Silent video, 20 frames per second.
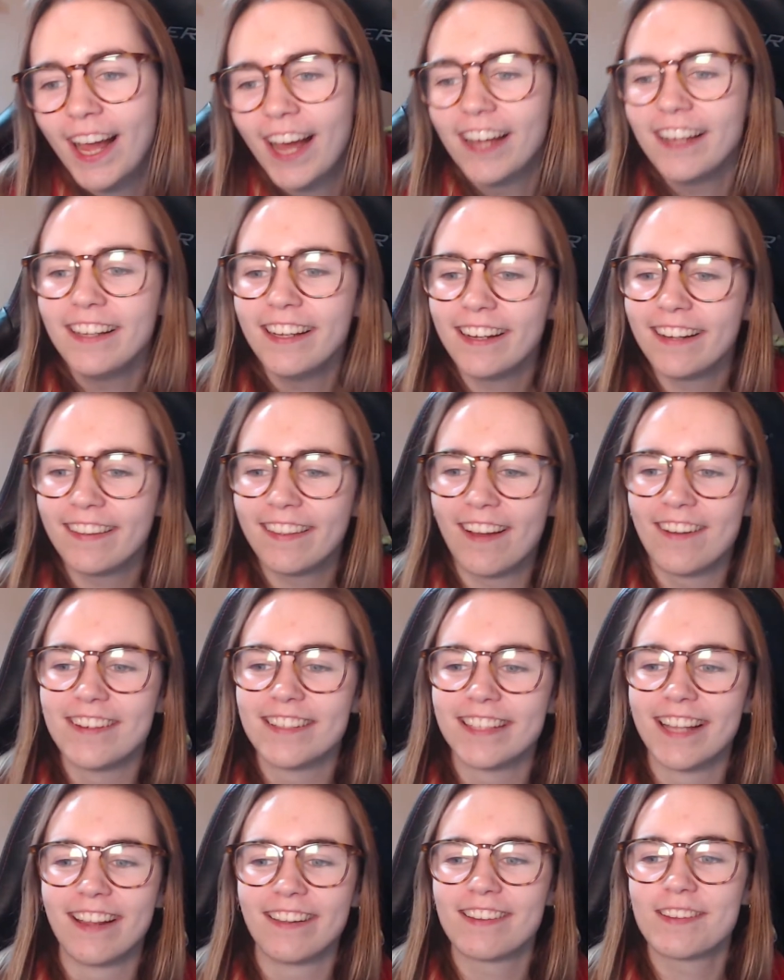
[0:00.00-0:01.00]
And look at
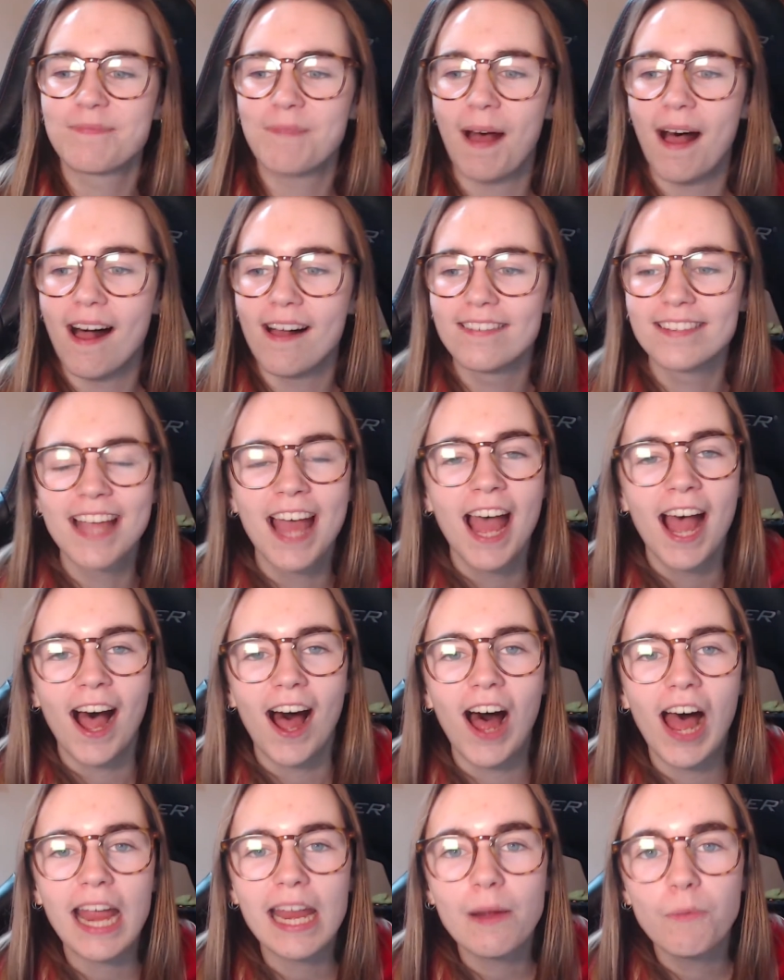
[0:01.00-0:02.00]
those little smiles.
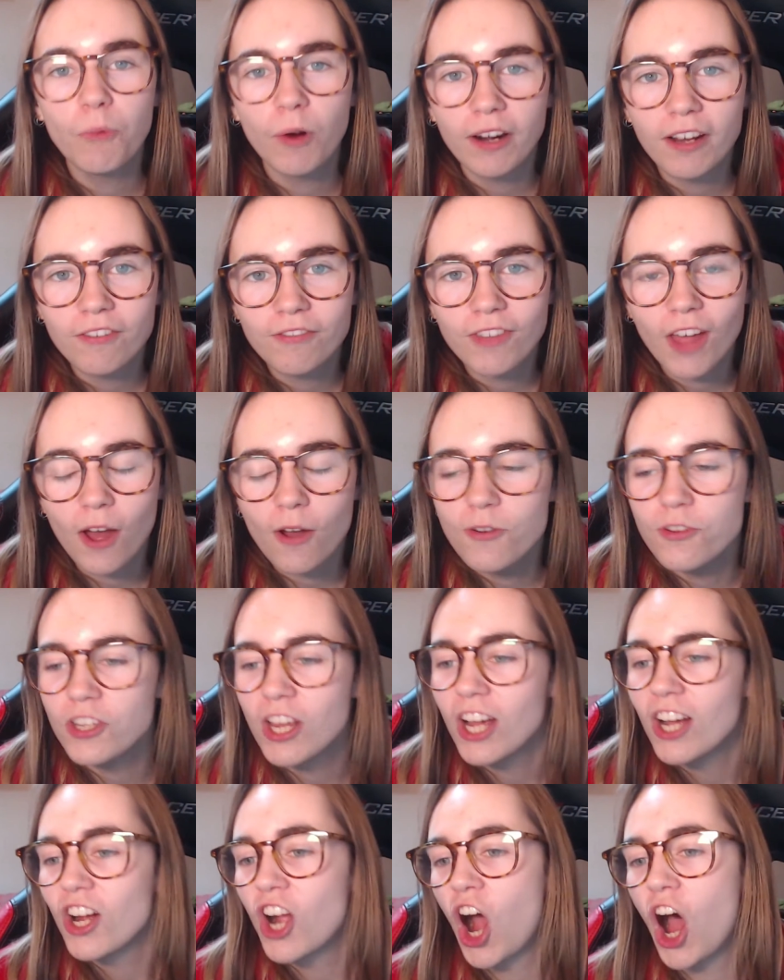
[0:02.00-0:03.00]
I am one of
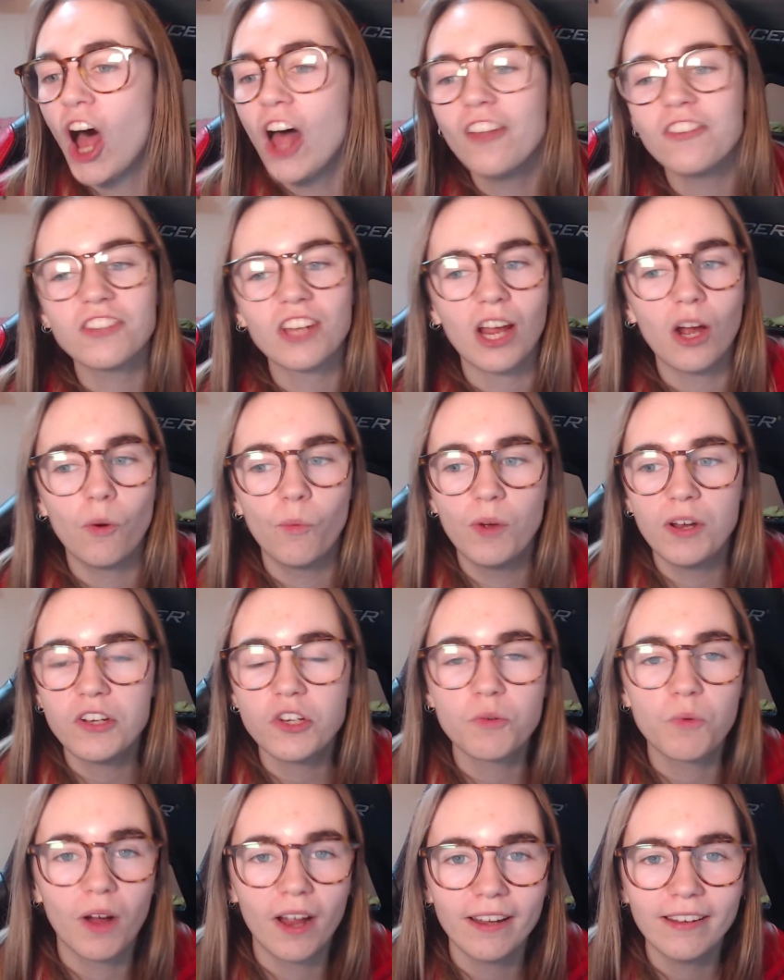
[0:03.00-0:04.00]
those. Can't tell
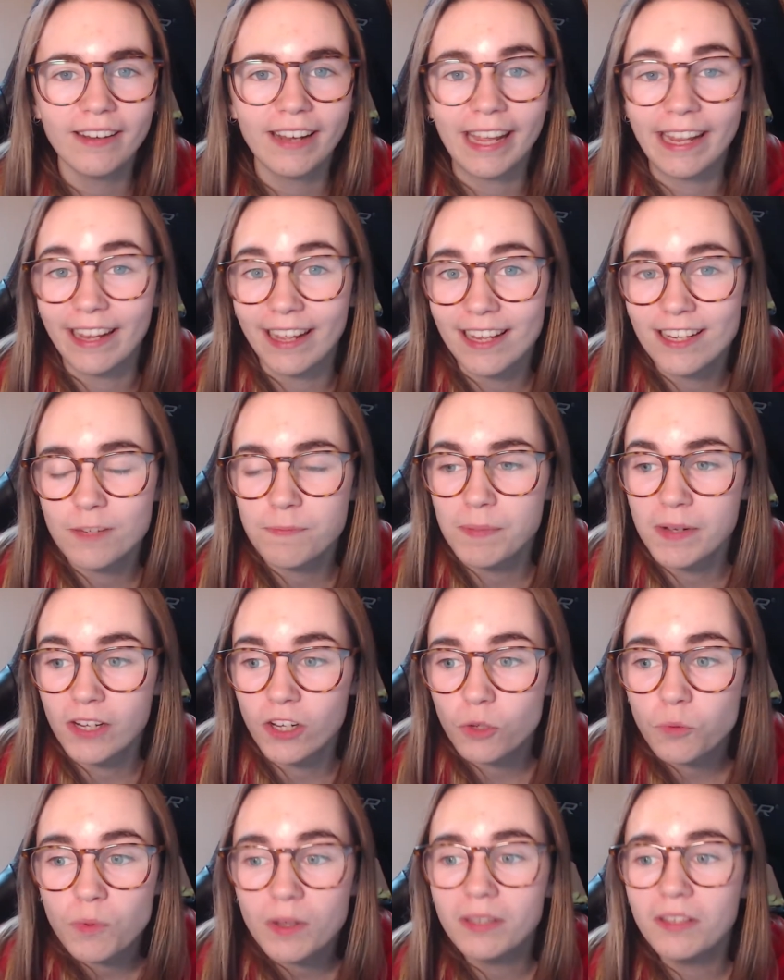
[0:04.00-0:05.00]
which one it is
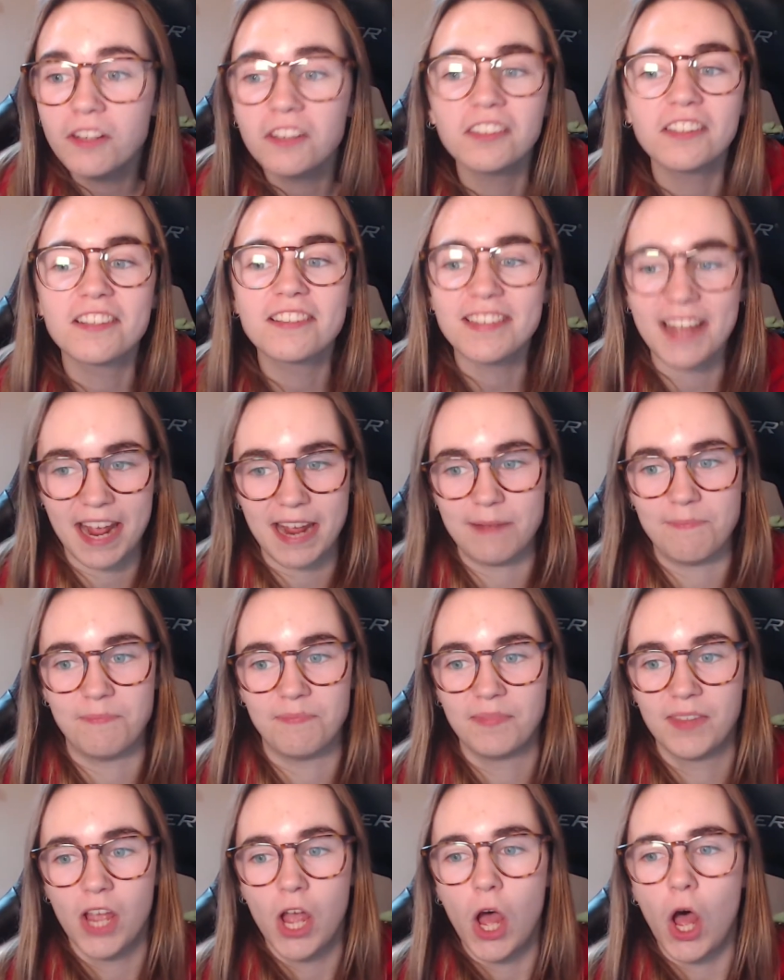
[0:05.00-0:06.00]
because we look the
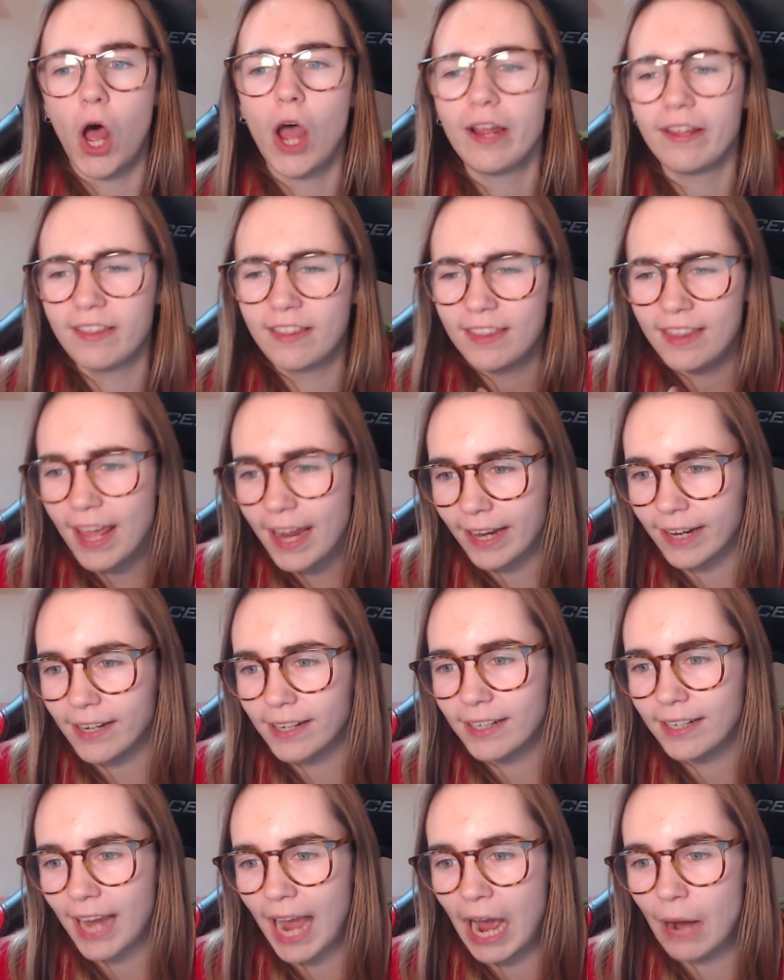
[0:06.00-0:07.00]
same. I
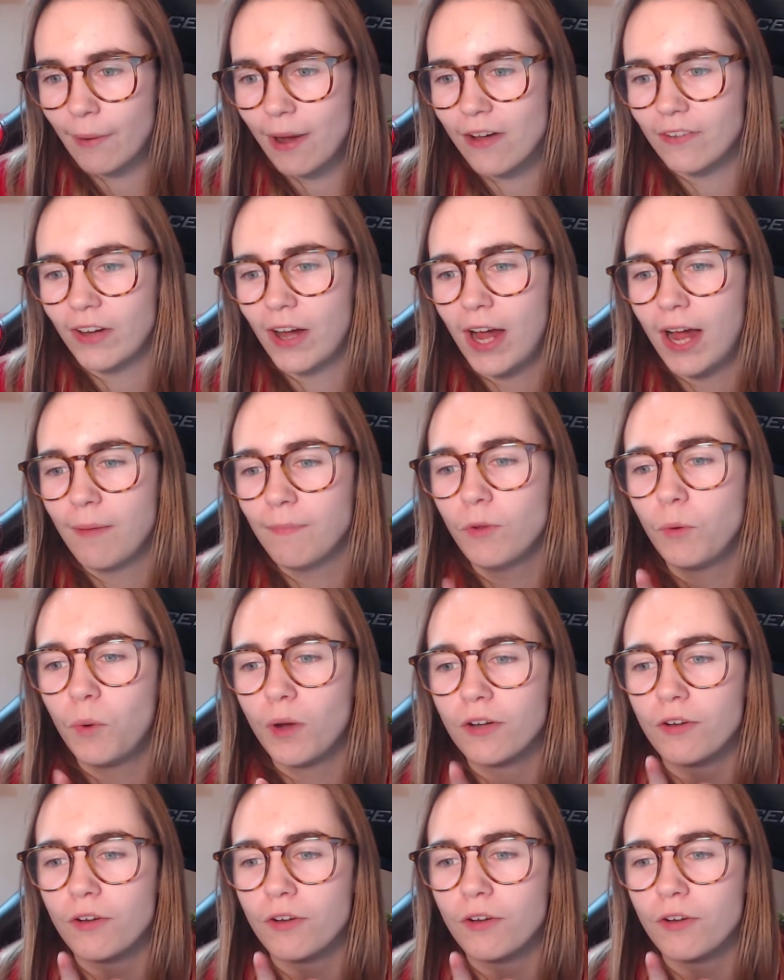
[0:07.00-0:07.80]
think, however, I'm the